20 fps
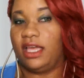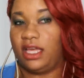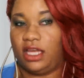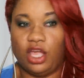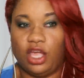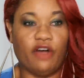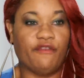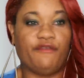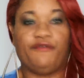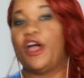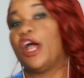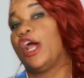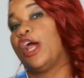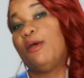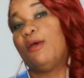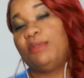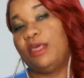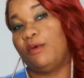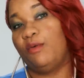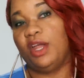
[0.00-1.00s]

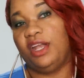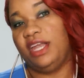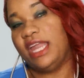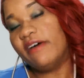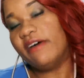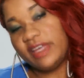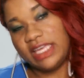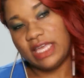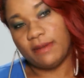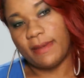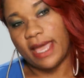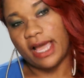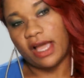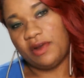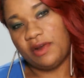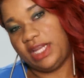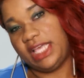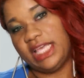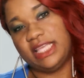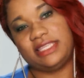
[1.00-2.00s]
confirm that we'll never get back
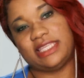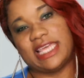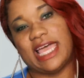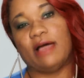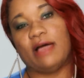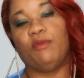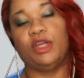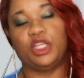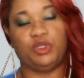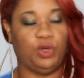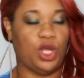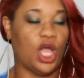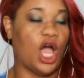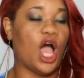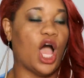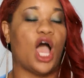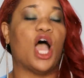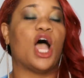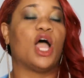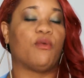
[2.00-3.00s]
on the inside, which we
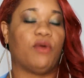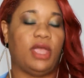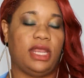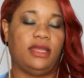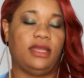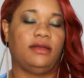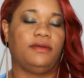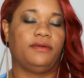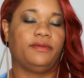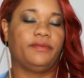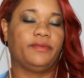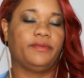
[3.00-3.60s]
already knew.